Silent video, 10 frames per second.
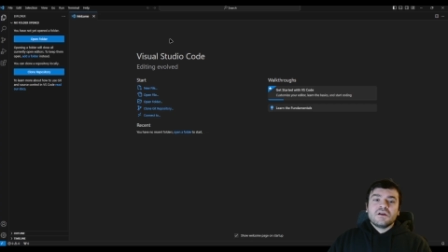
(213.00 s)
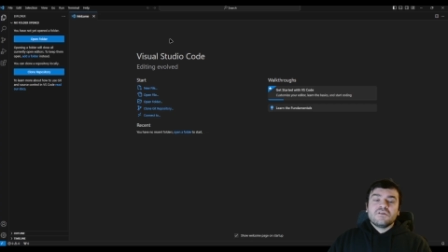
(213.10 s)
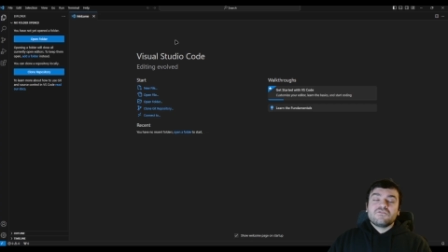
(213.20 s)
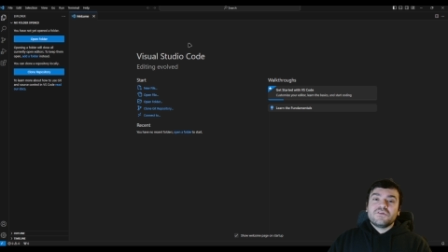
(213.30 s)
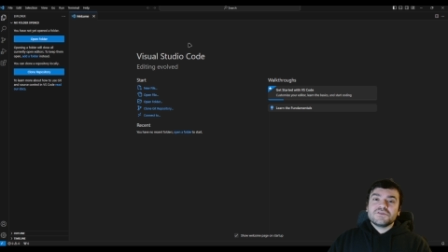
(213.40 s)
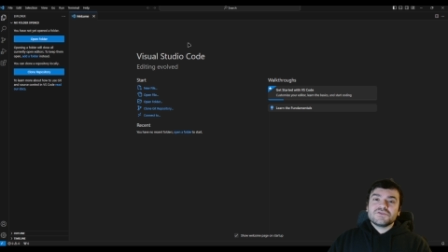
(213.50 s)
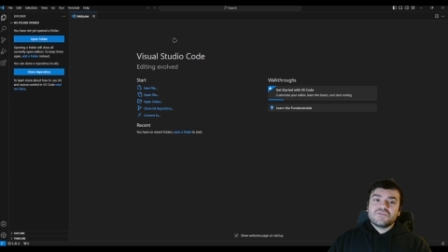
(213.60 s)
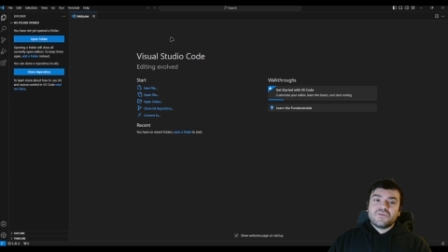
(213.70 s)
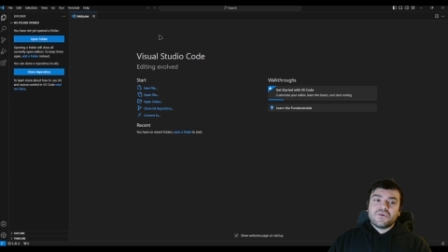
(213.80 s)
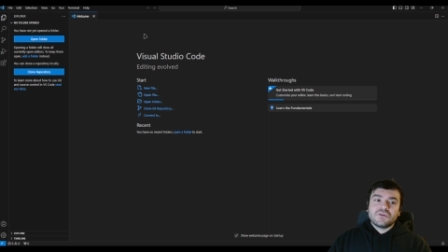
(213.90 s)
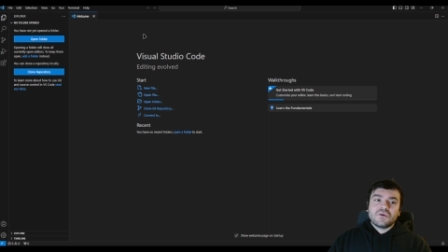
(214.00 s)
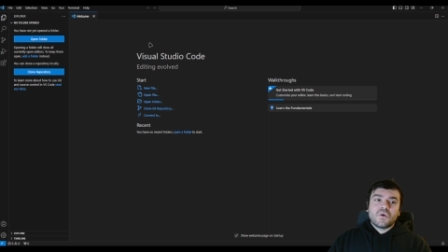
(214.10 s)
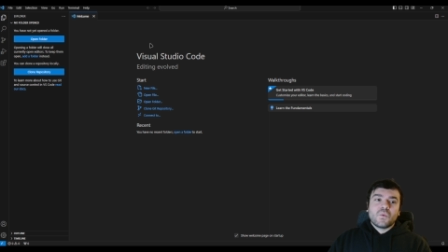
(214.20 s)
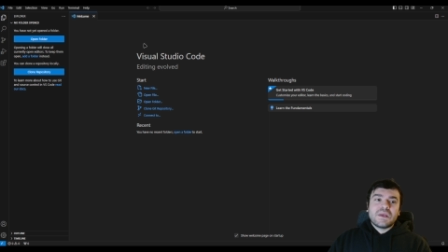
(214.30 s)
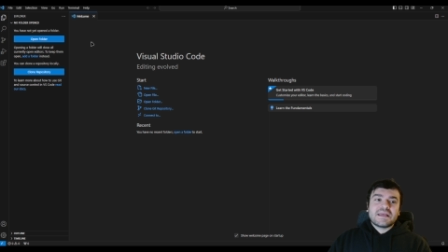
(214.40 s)
First of all,
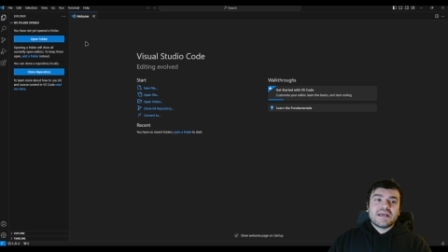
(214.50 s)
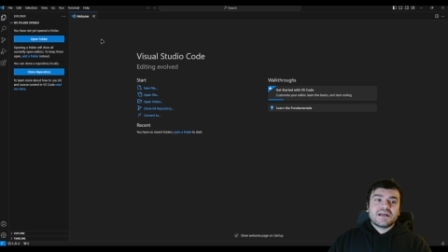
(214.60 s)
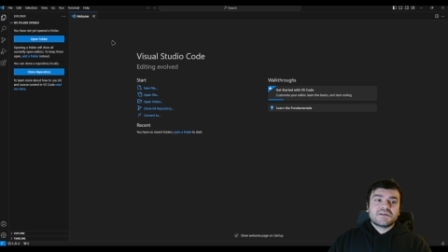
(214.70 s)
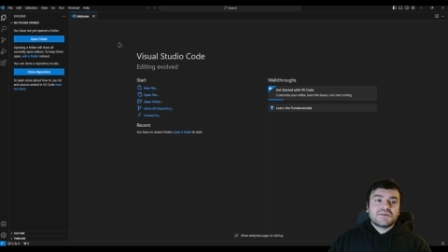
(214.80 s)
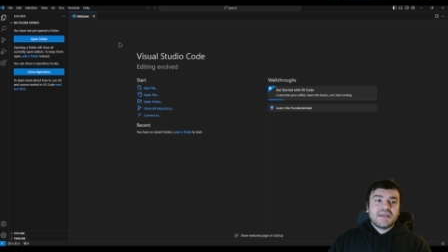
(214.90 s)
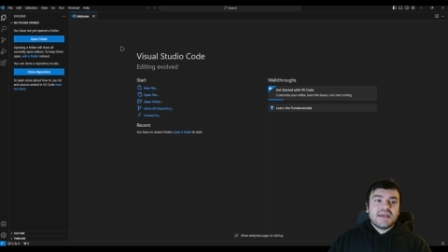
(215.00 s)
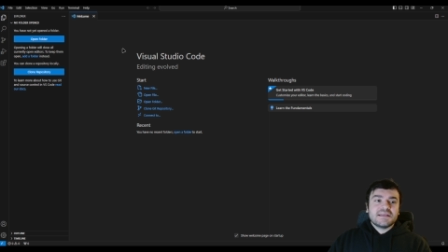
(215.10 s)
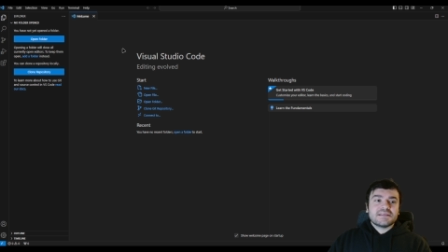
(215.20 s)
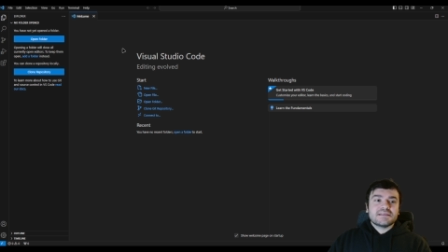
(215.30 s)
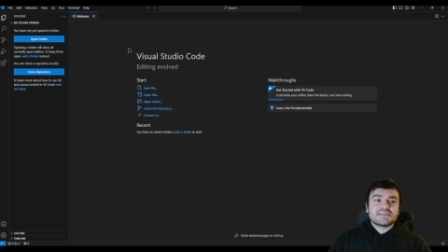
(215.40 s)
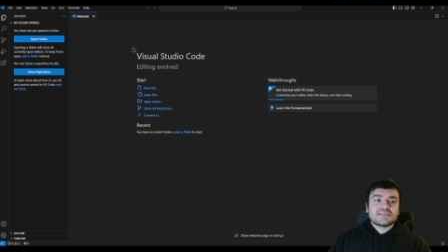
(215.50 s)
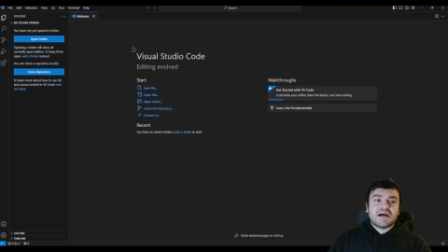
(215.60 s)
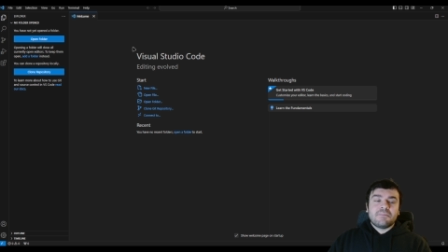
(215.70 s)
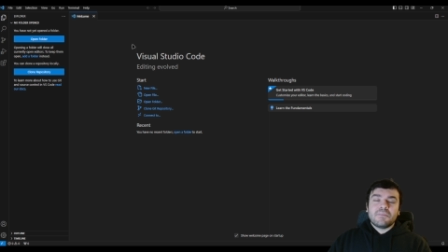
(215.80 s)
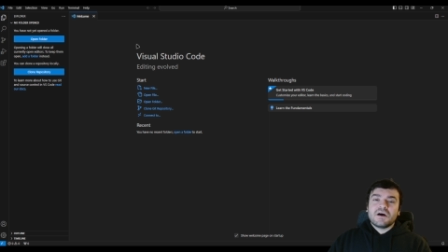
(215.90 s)
we can create
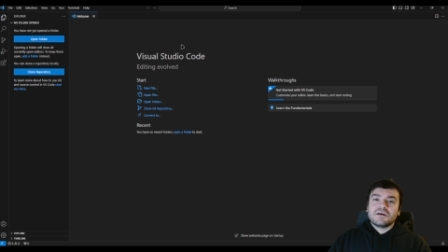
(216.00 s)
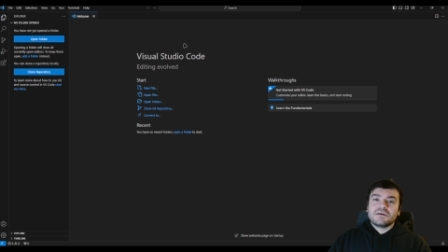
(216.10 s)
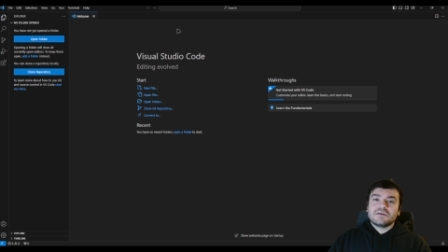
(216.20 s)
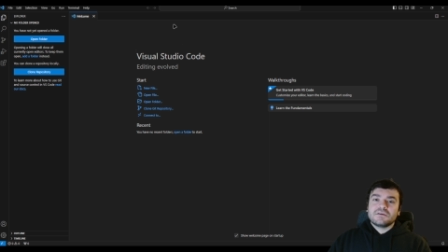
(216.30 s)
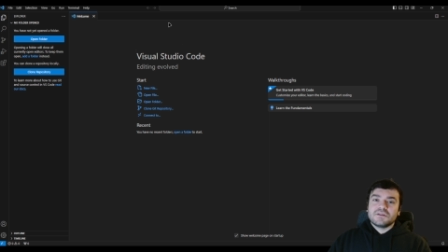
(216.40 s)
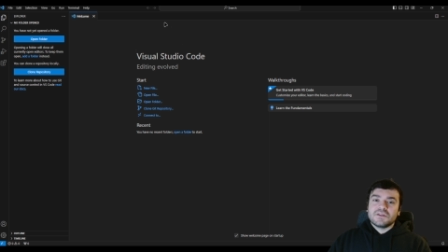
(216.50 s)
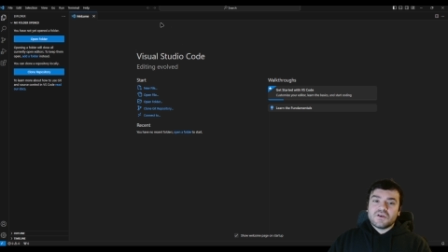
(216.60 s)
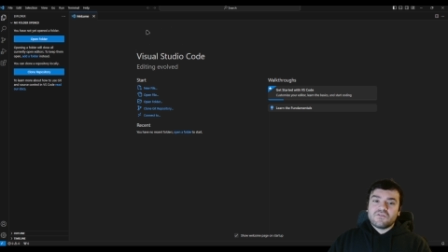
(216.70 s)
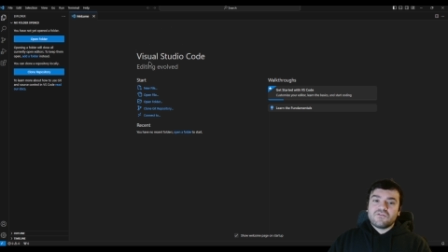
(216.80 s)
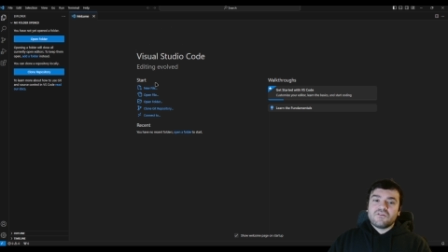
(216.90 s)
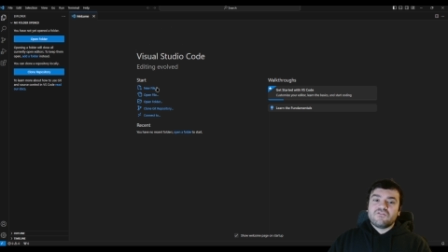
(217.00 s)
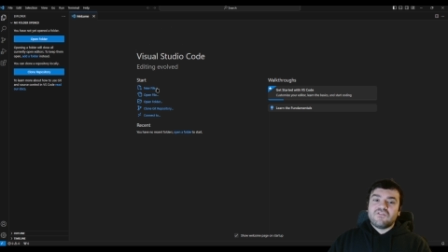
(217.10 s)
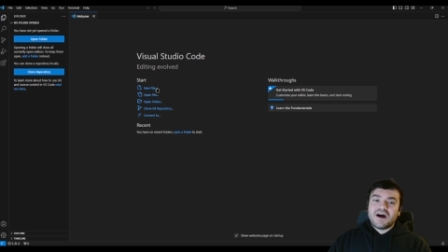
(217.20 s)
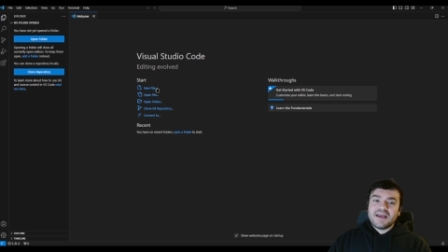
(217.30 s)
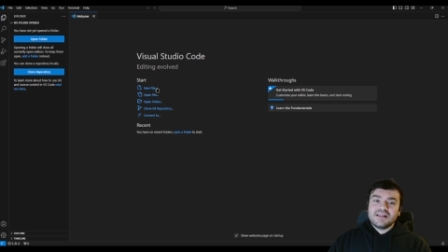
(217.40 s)
some new
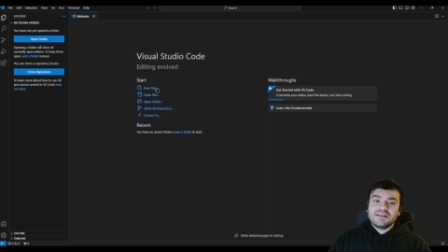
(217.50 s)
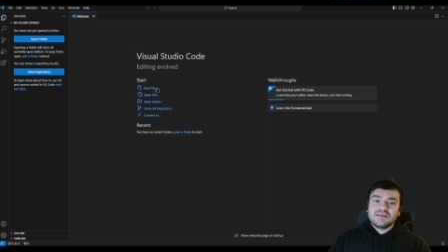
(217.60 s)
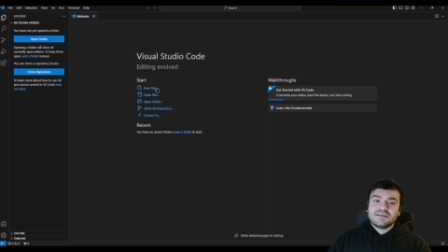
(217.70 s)
file